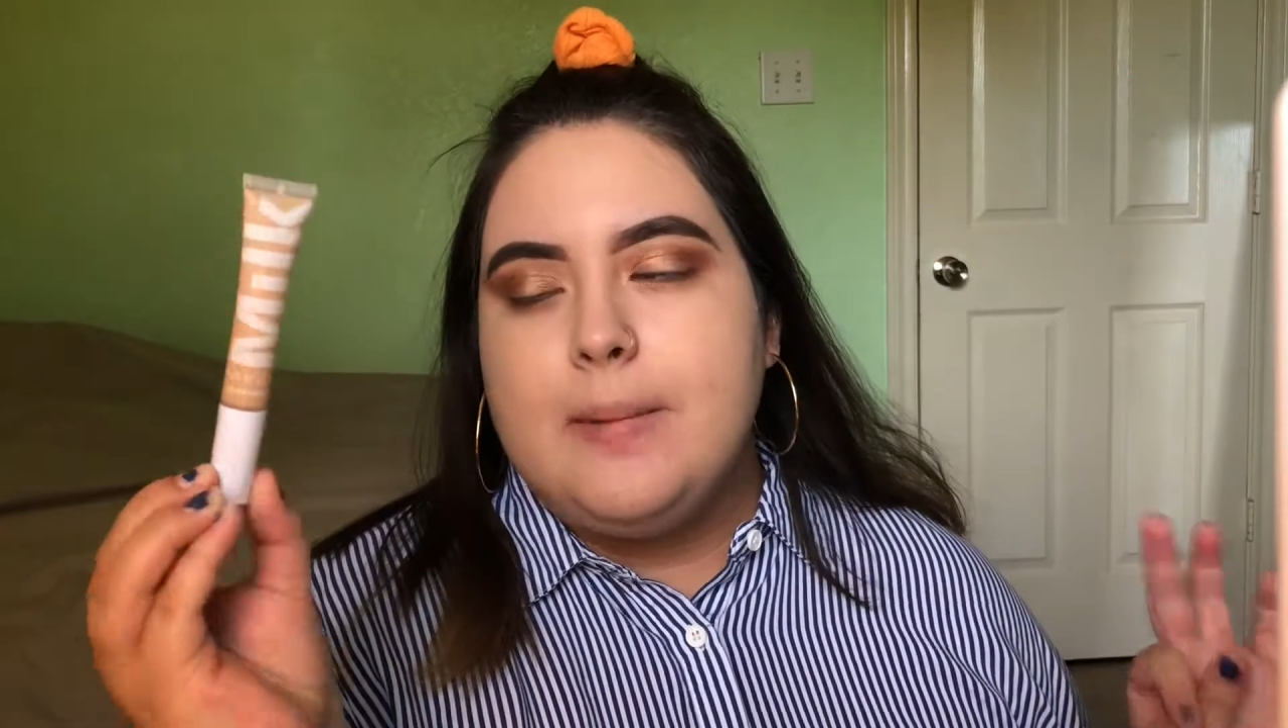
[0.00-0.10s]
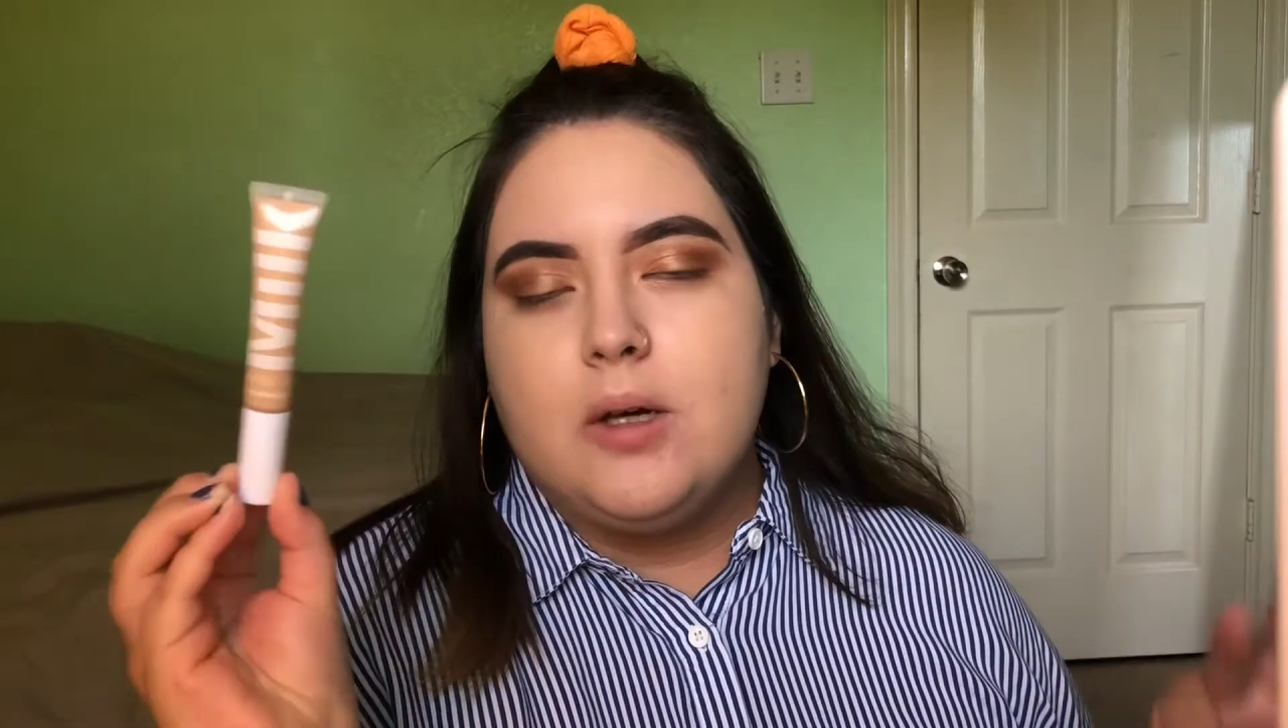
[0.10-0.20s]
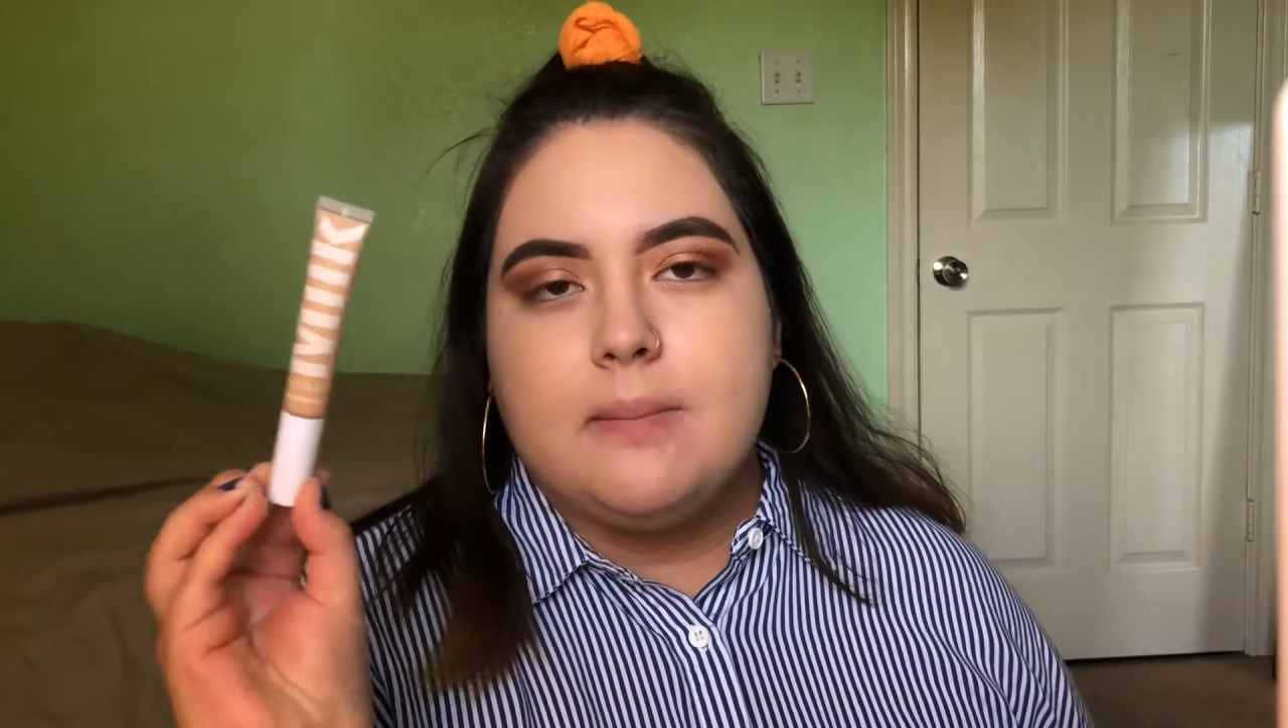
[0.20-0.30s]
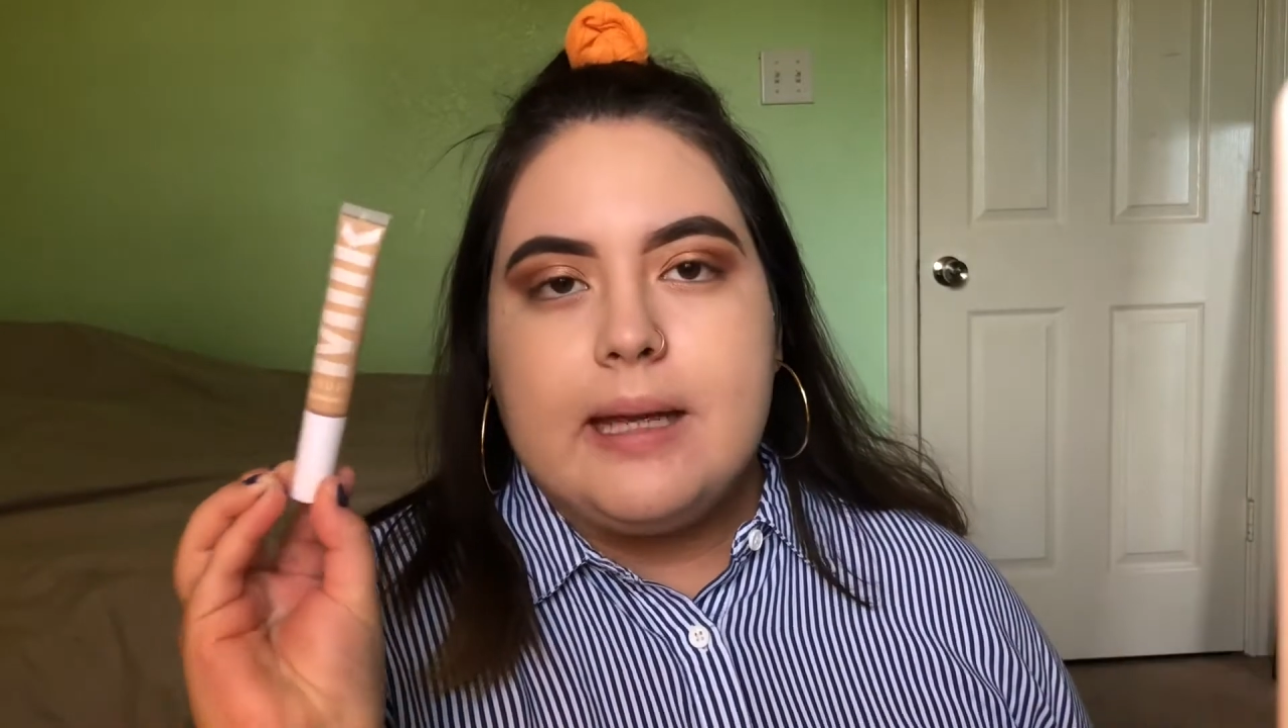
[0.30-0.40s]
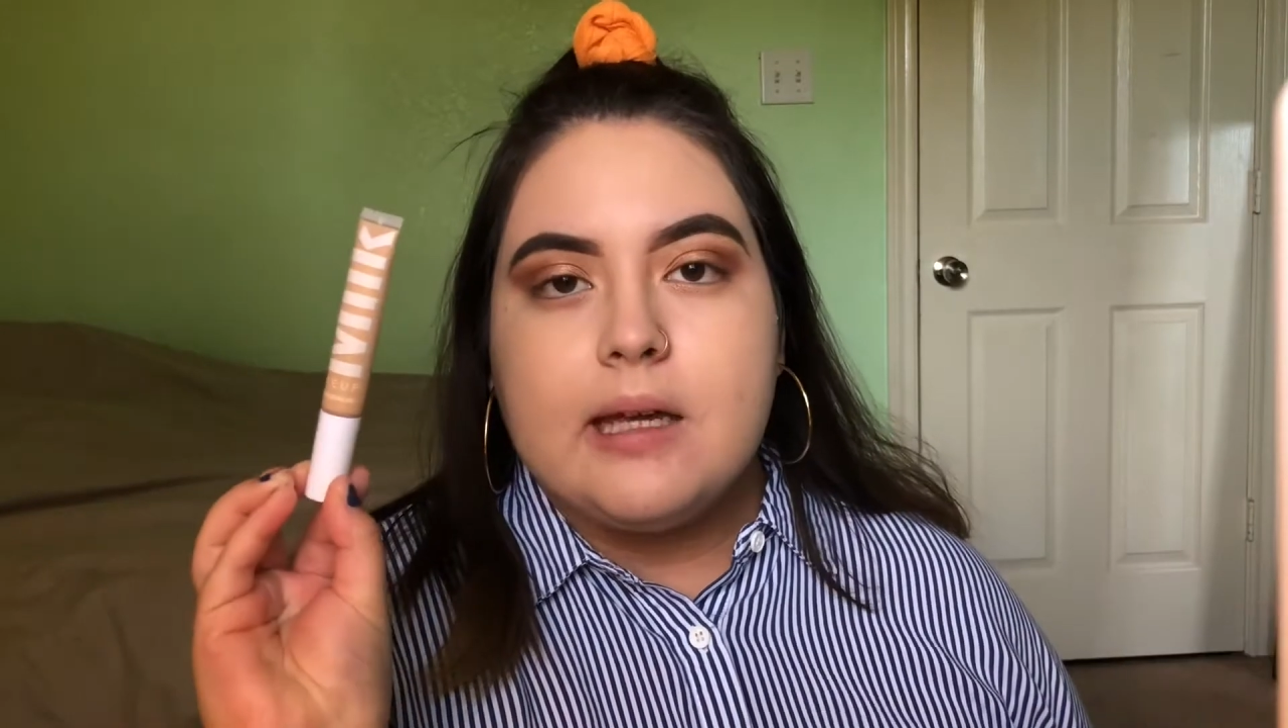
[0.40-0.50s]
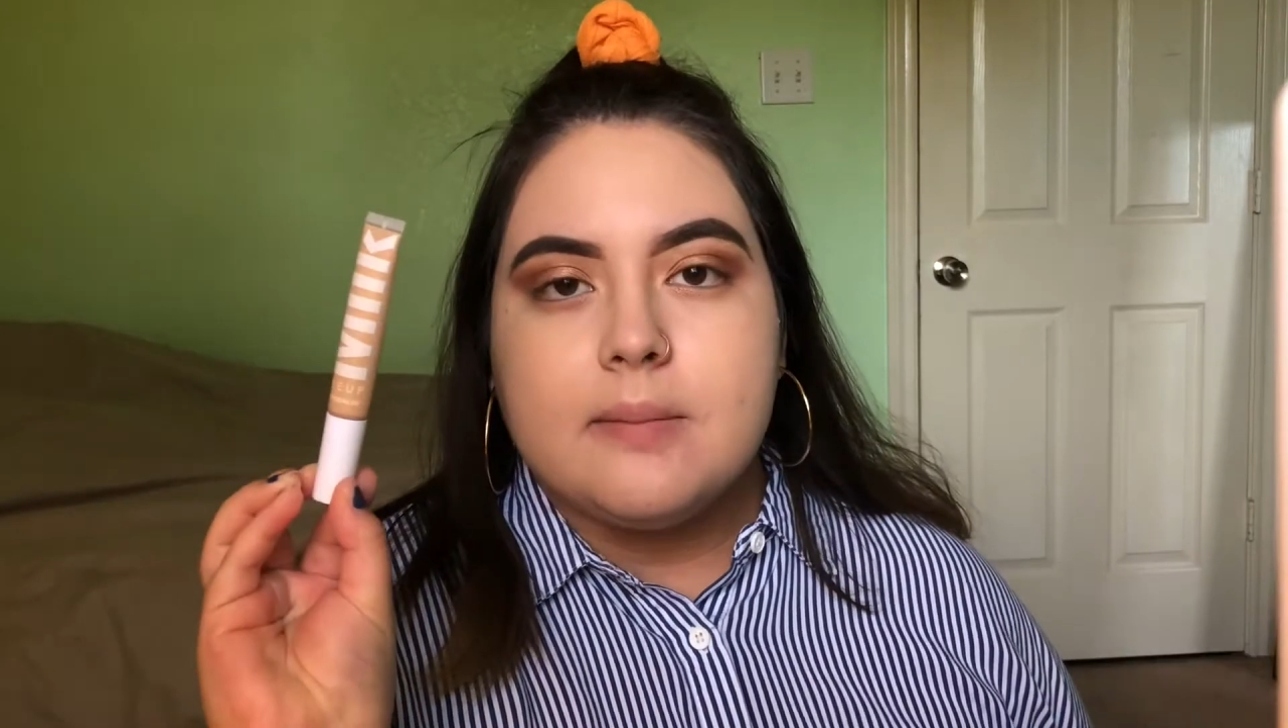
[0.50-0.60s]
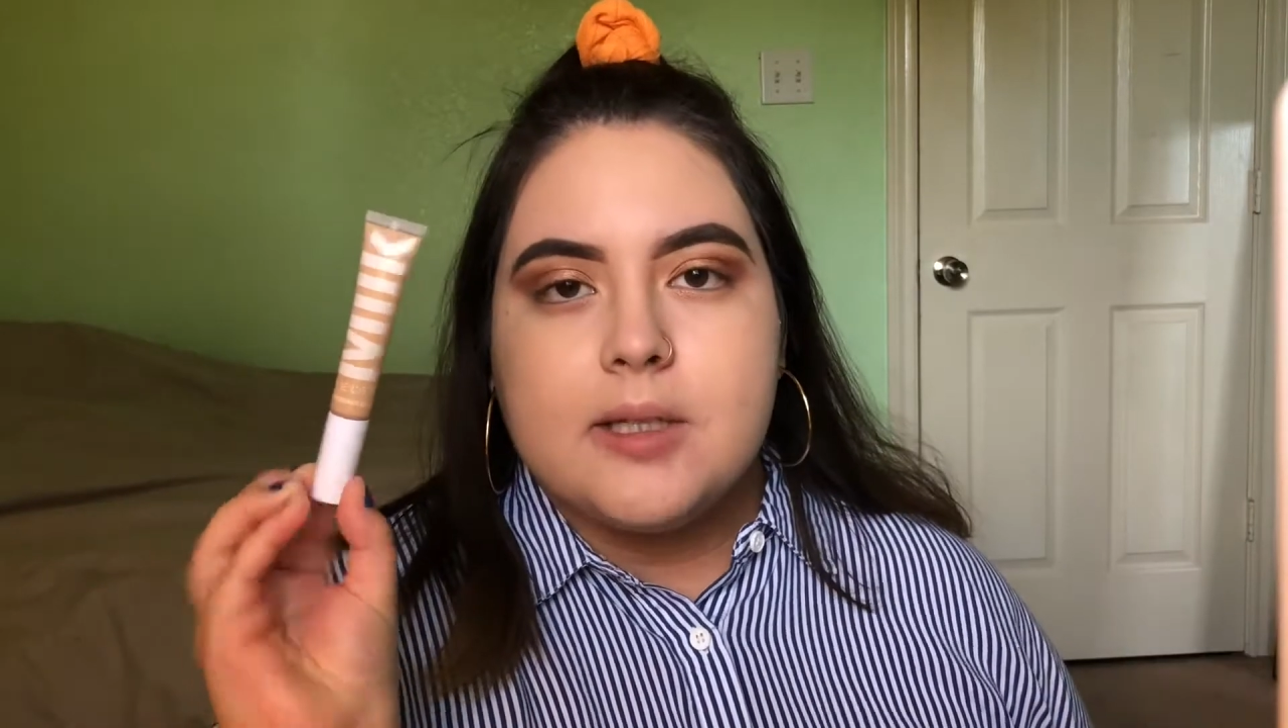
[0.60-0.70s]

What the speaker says: Milk Makeup